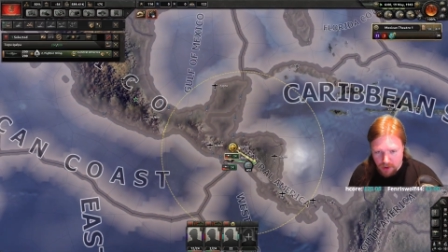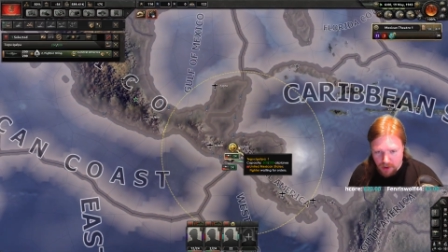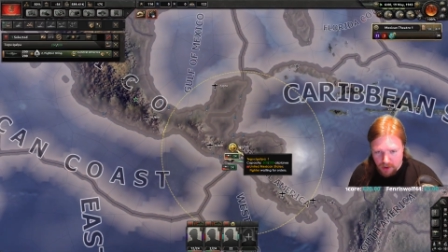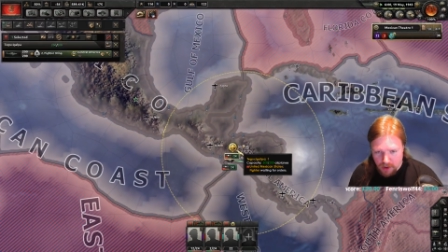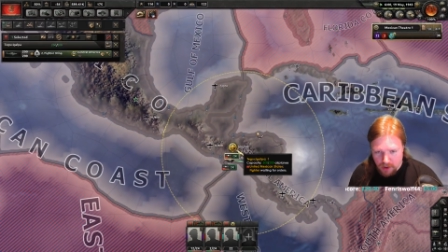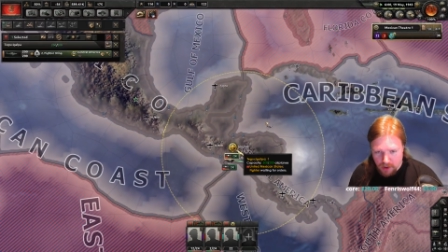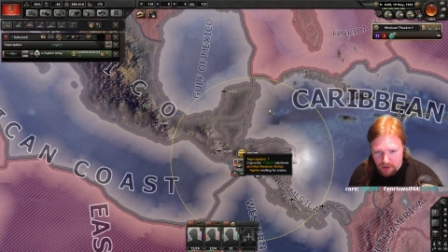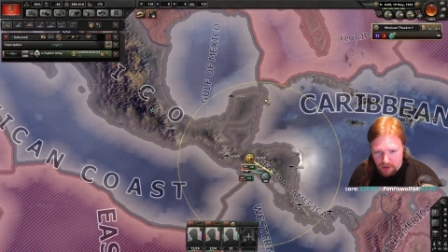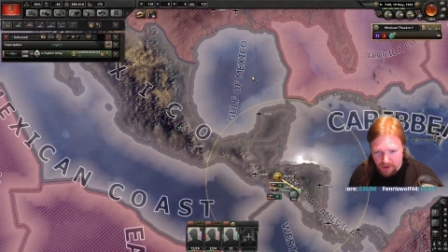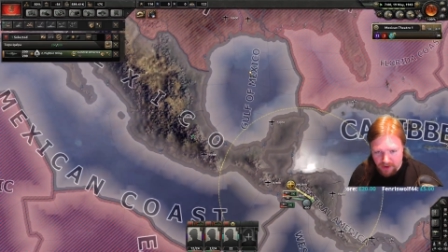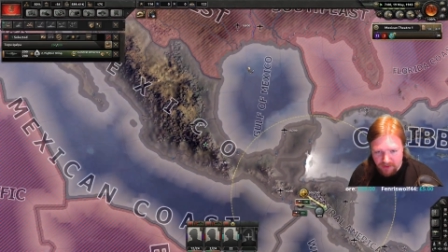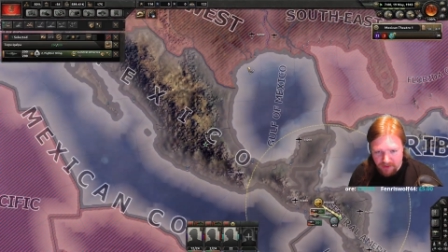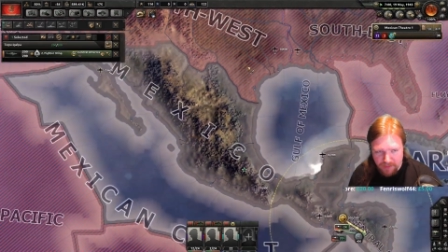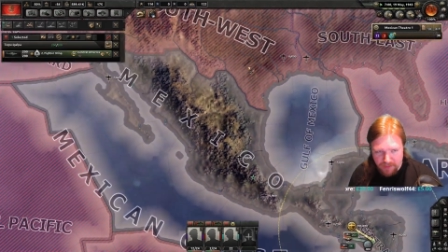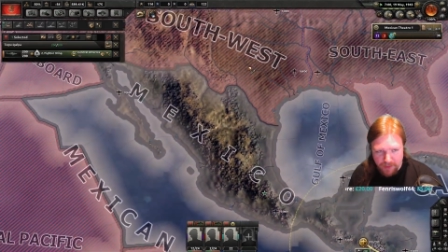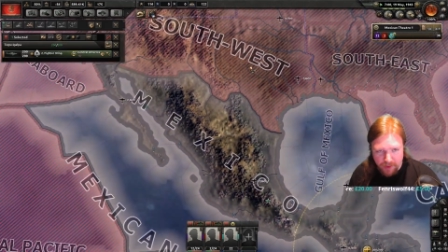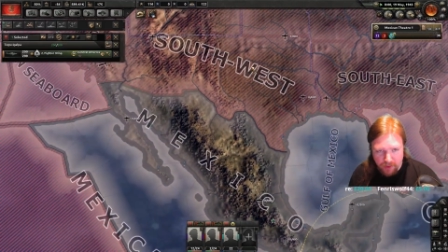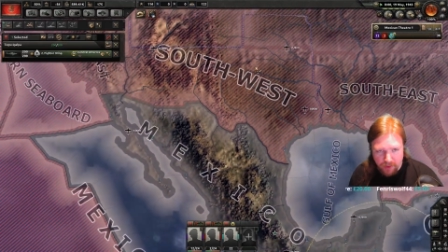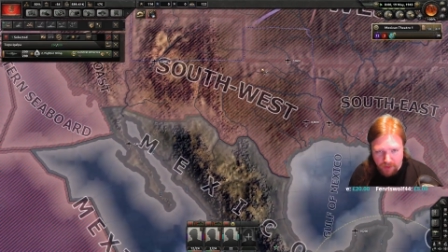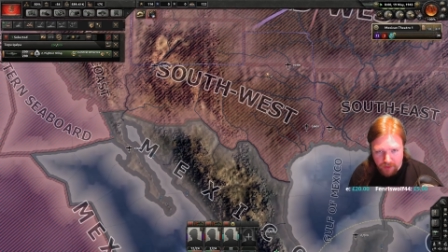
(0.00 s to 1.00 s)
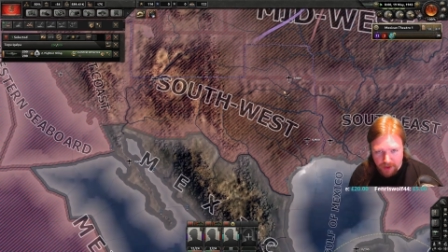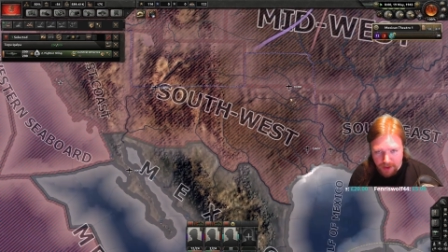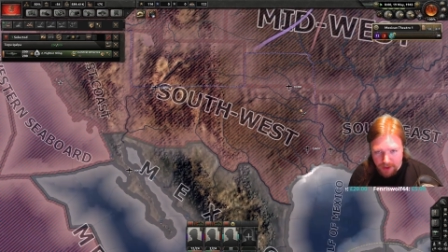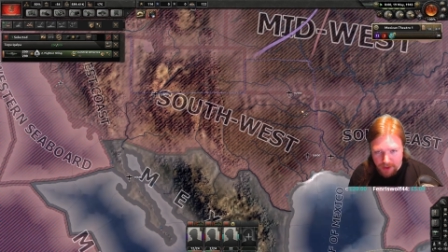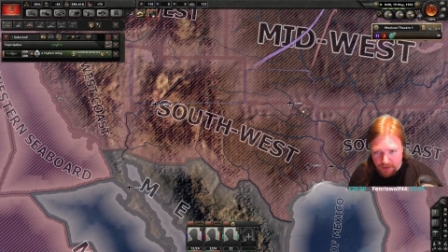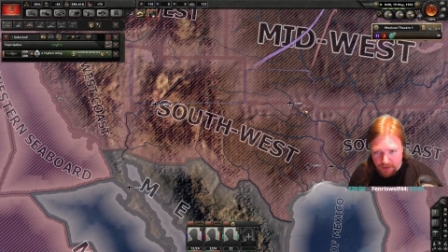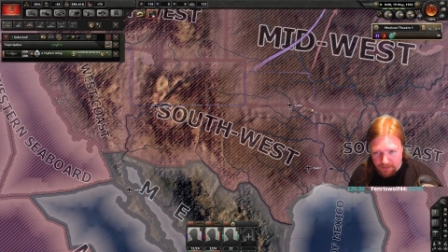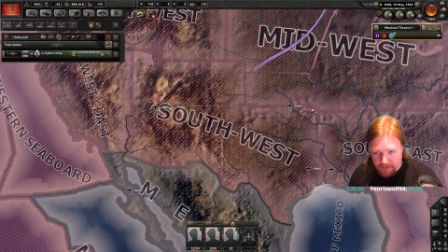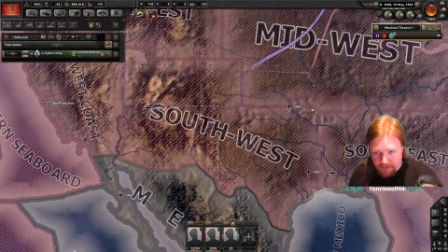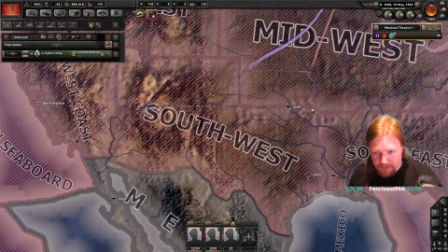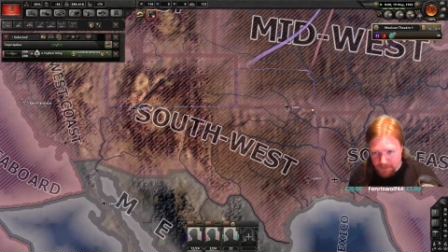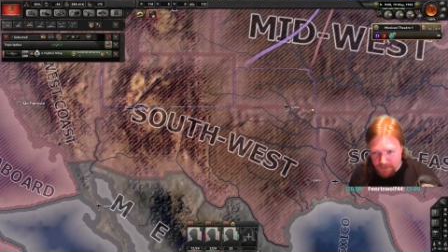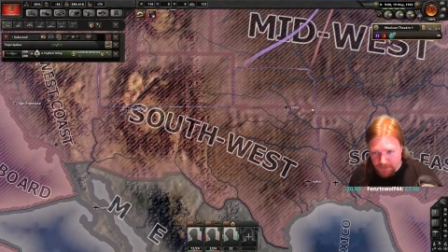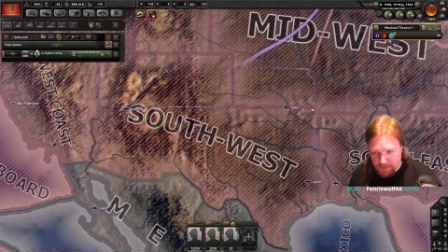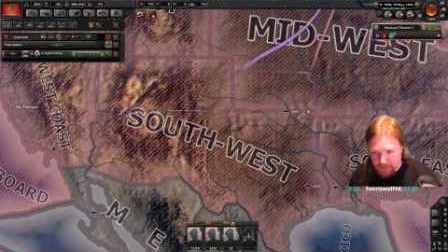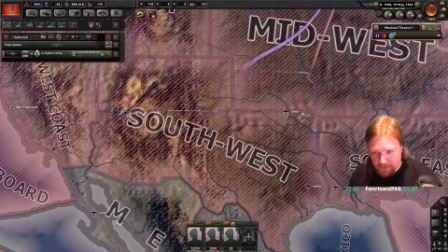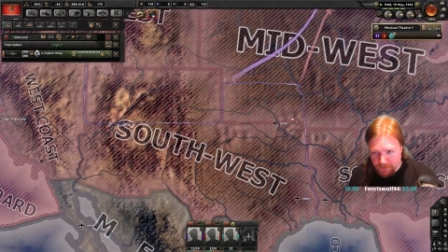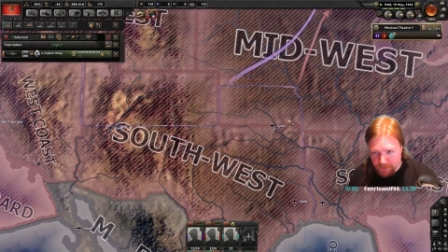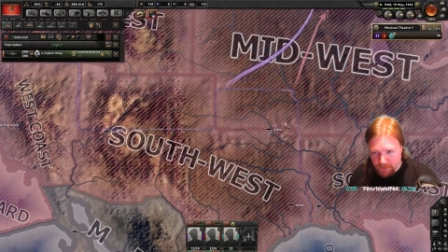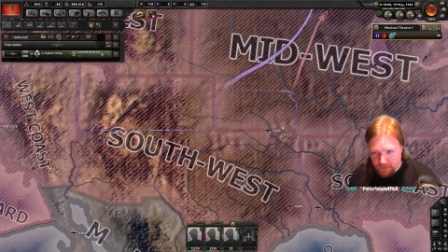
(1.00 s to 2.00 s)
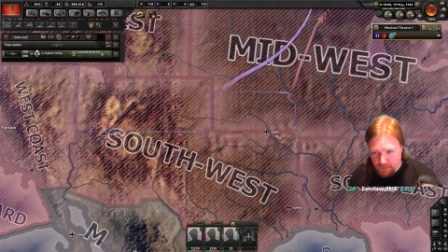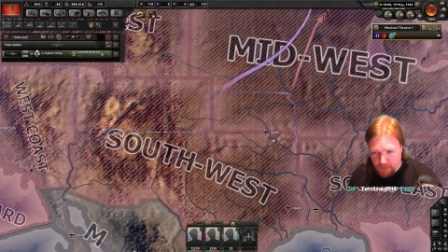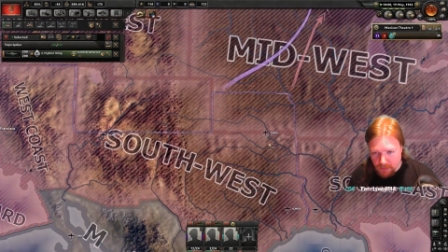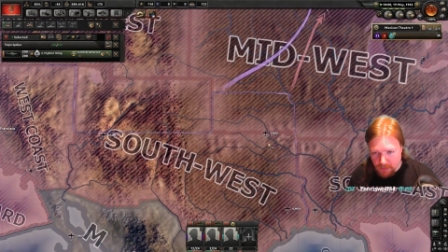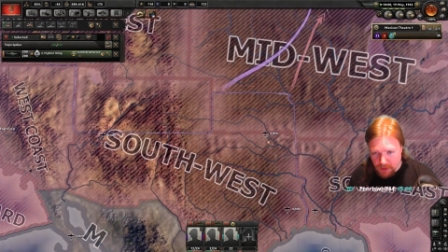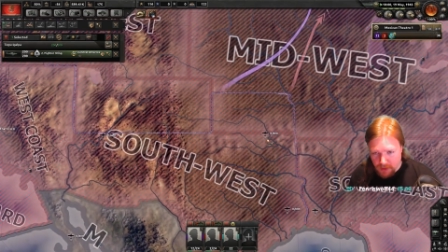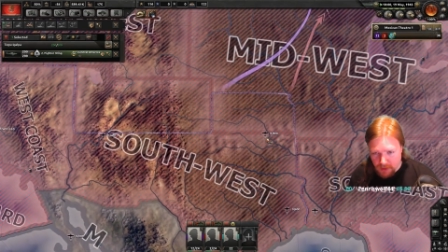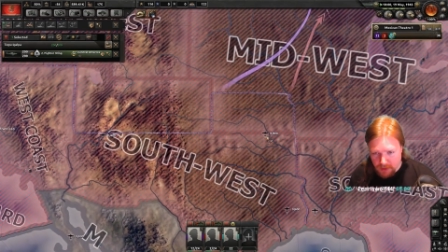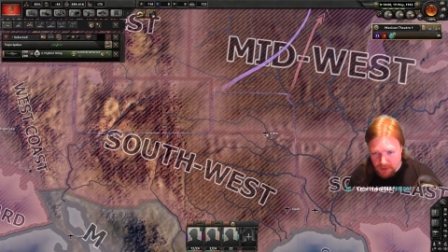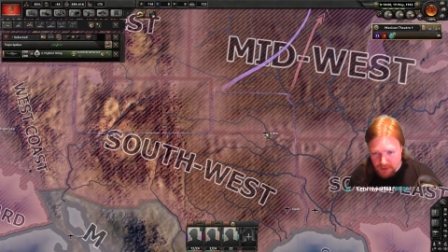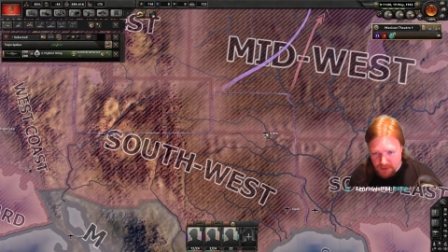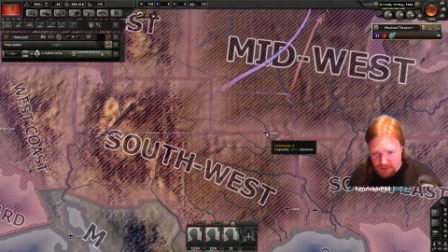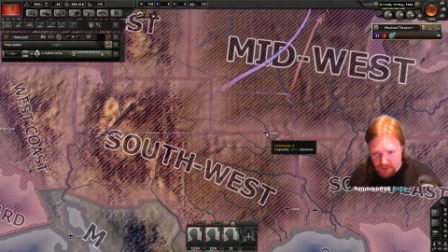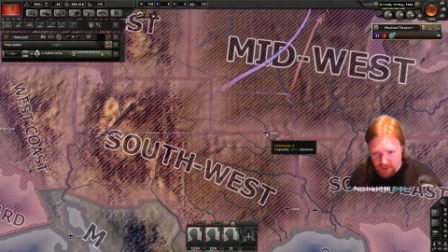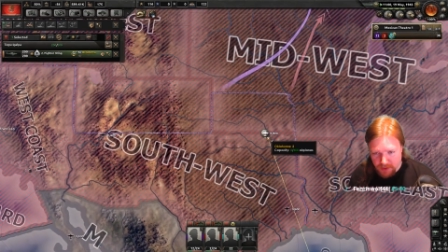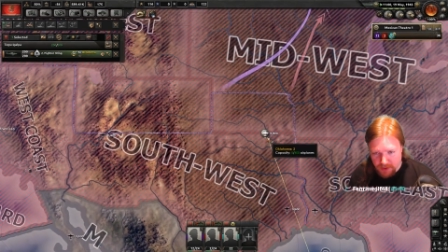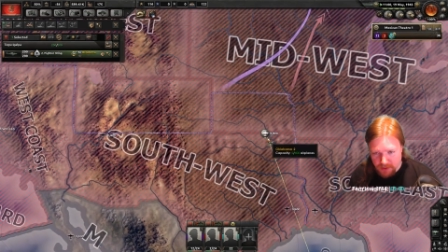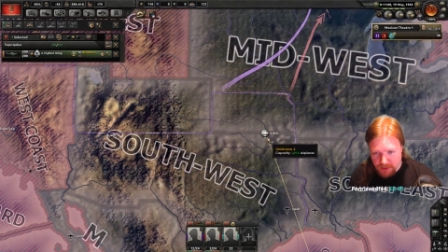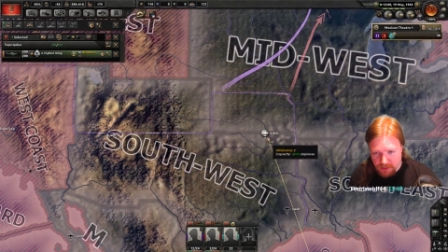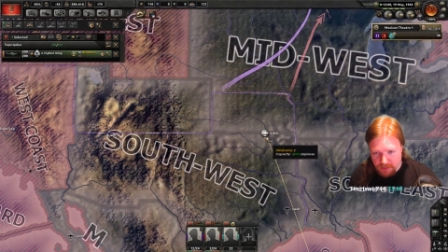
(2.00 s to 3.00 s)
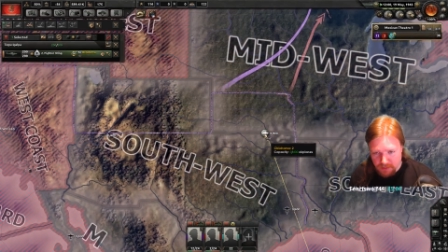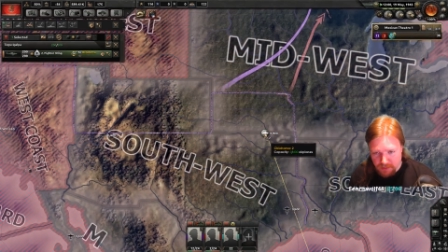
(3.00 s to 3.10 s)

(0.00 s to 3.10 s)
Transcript: Kind of, but not really. Let's go ahead and